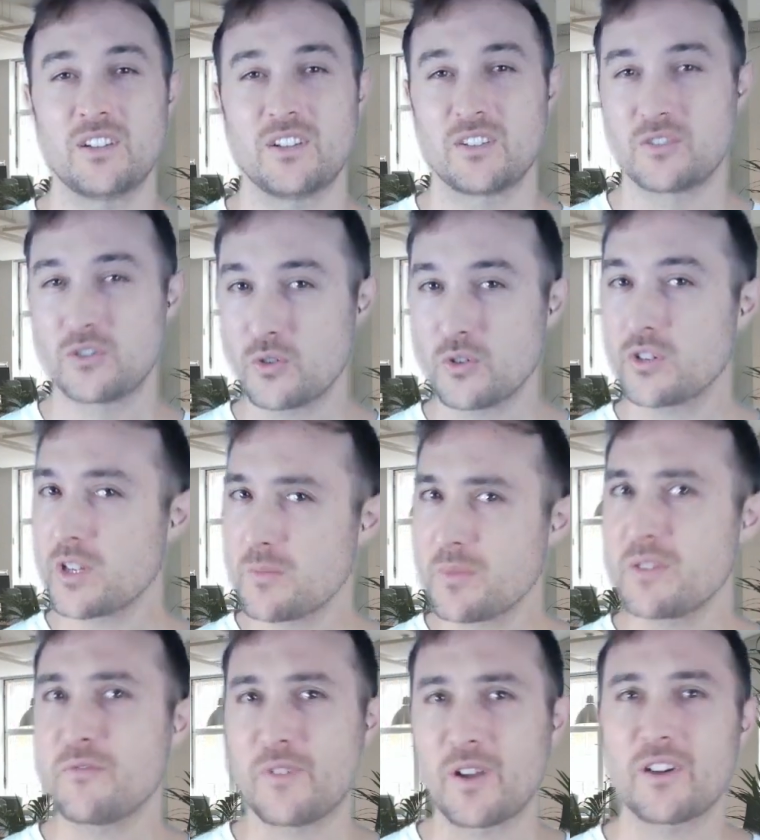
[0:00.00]
Google can
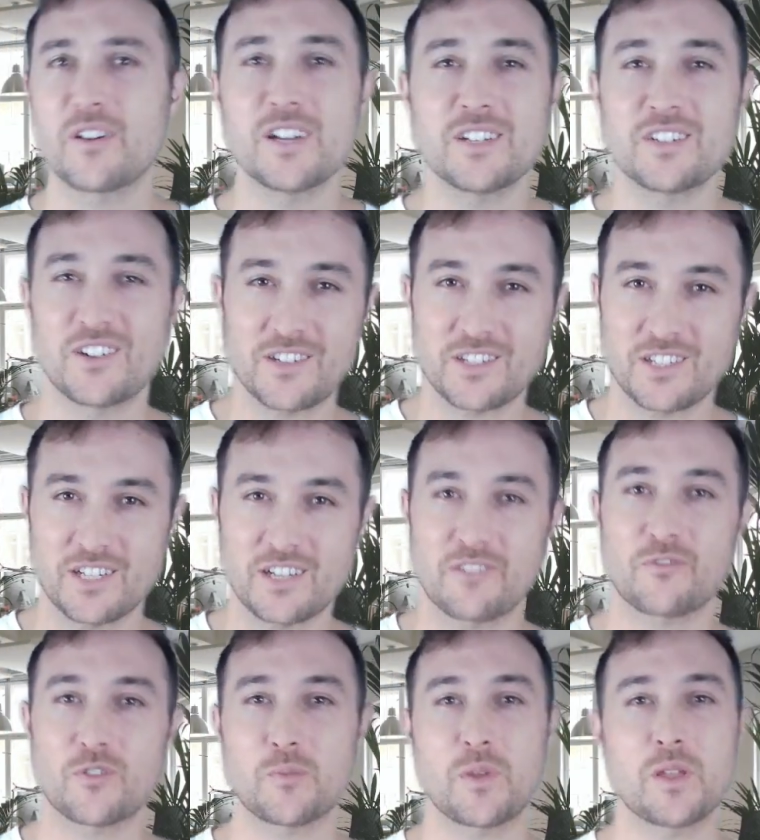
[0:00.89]
be very daunting
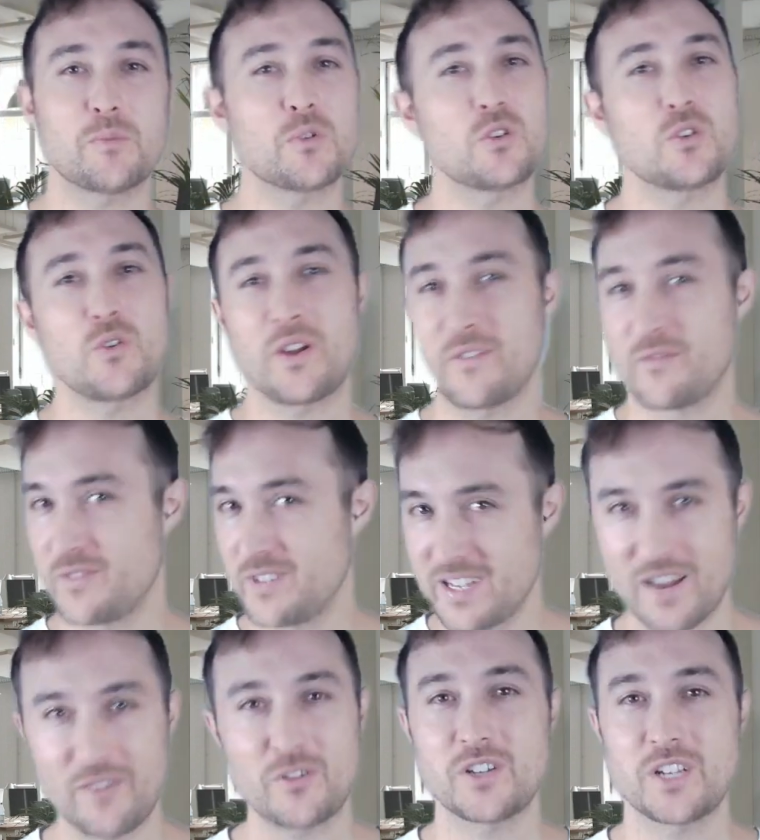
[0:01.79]
for people who have
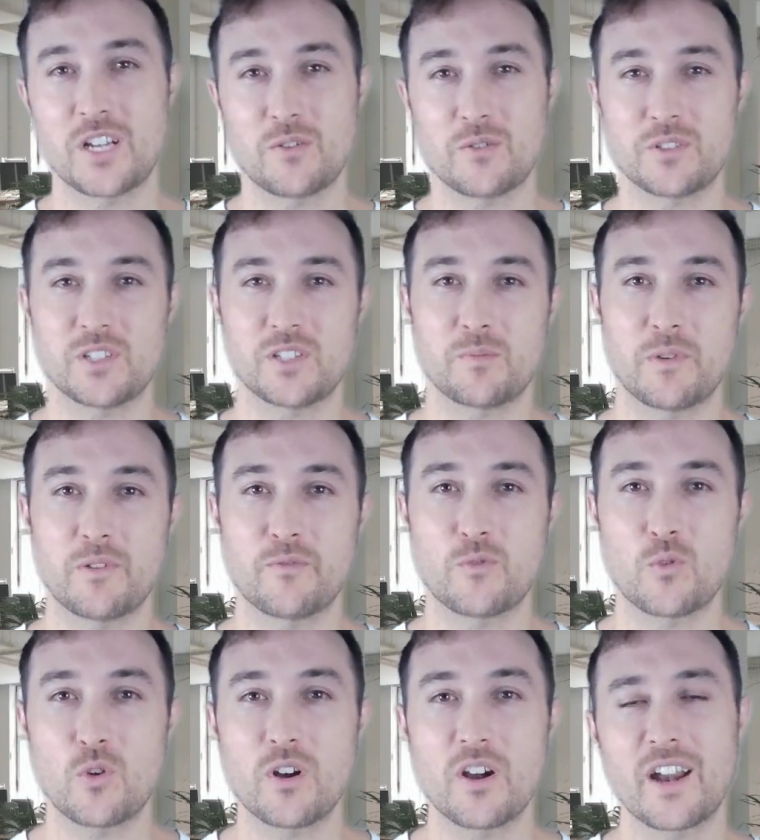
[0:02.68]
never dealt with this
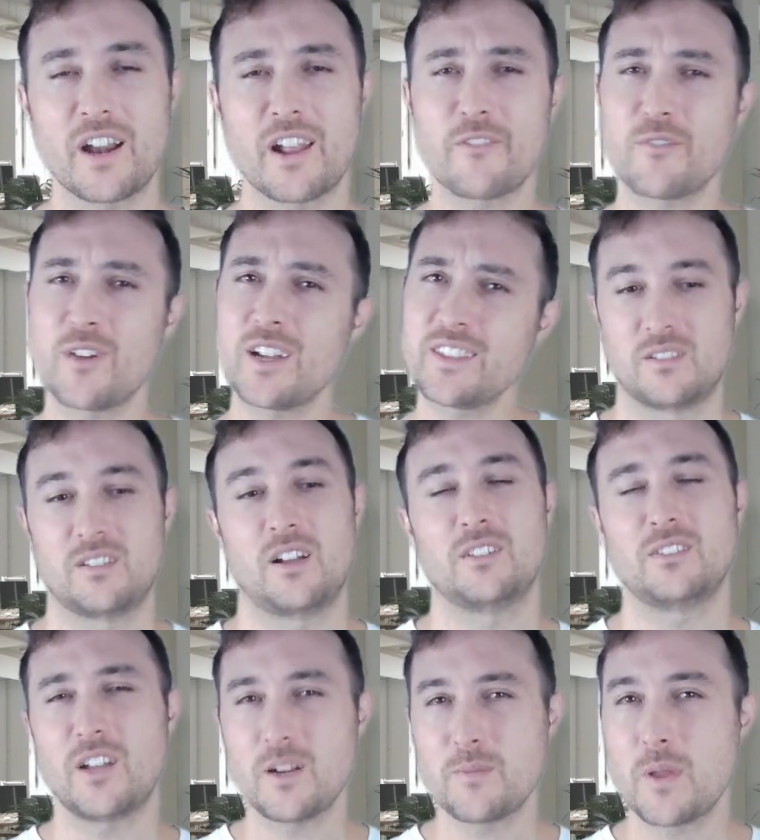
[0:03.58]
before. And I find that a
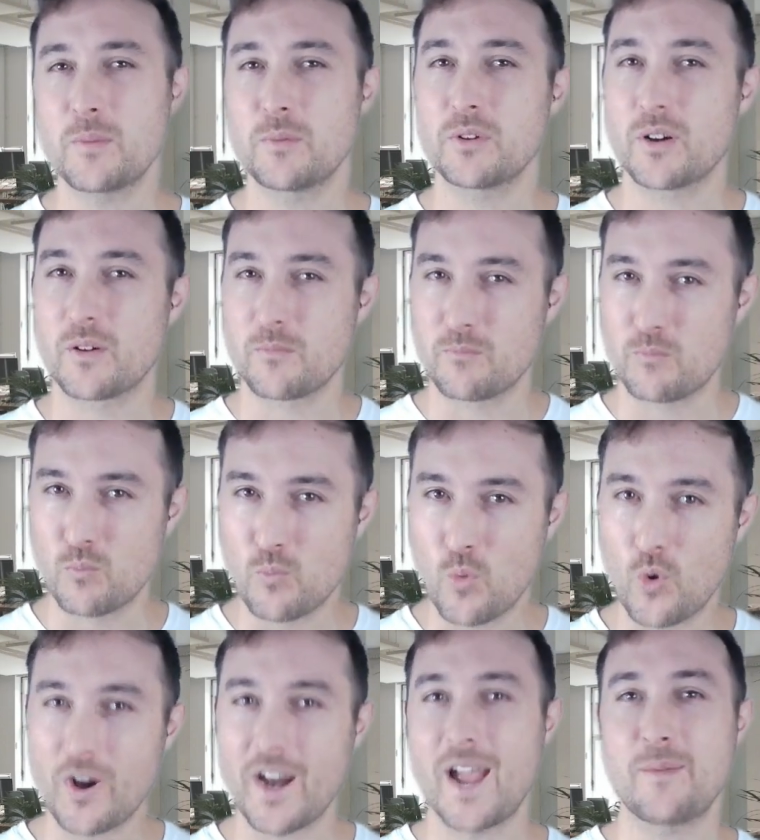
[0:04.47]
lot of people are
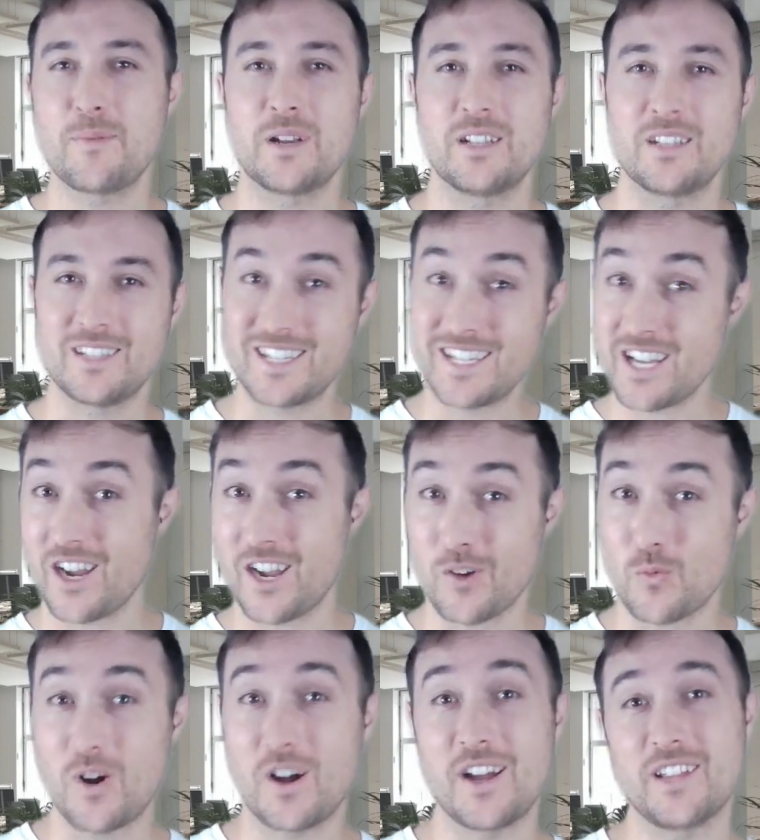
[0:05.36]
more happy to
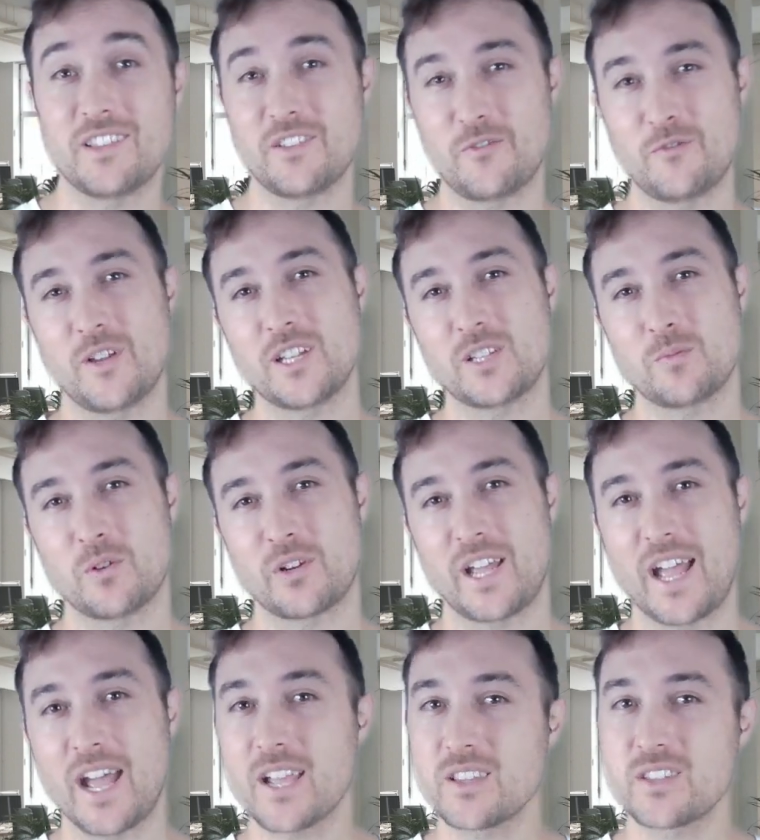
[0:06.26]
DIY the Facebook
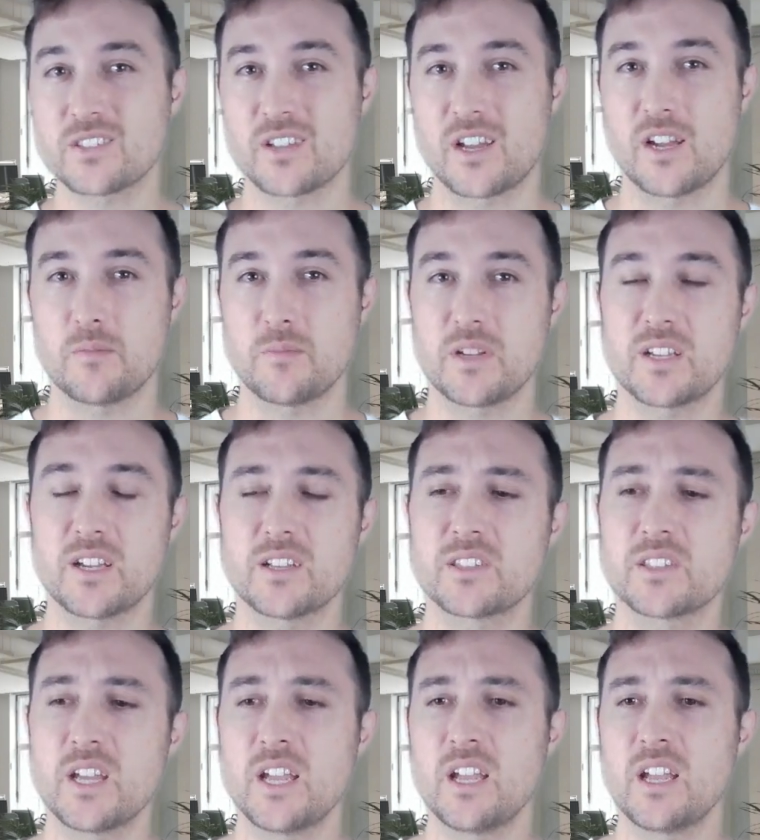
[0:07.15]
ads side
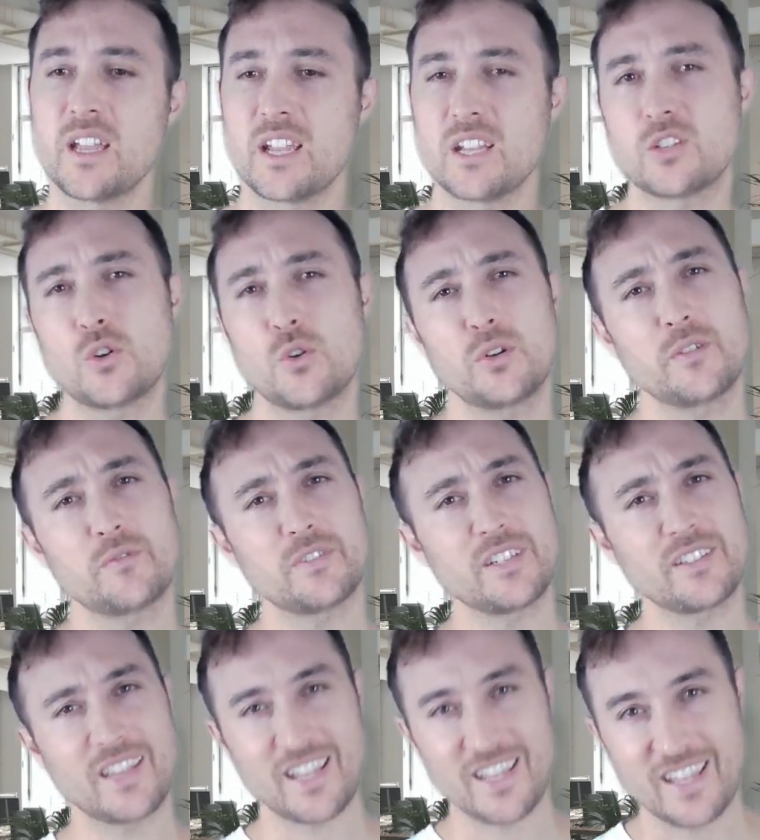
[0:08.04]
because intuitively
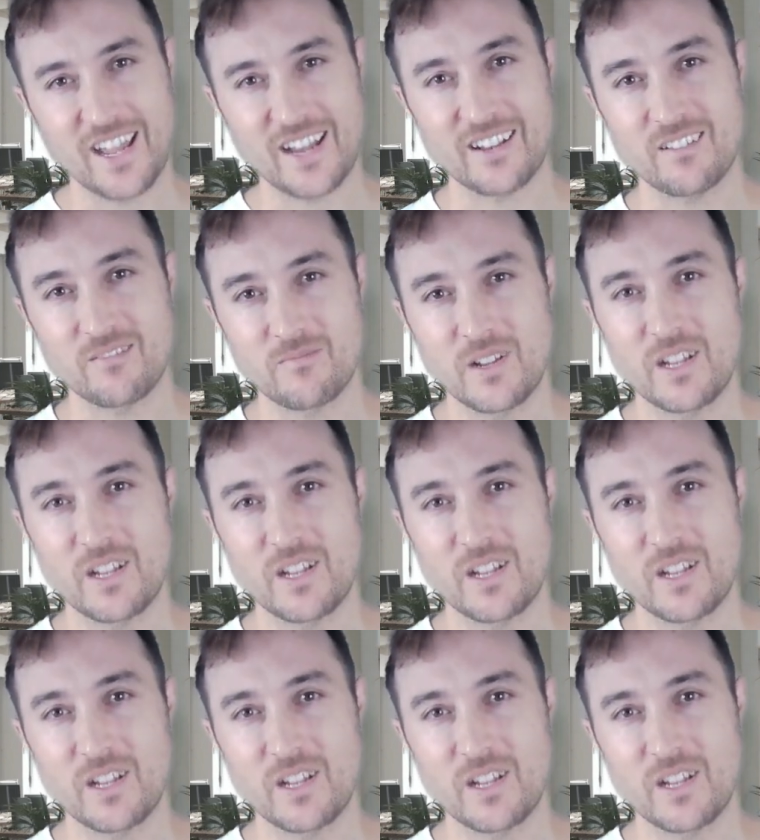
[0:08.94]
they get it.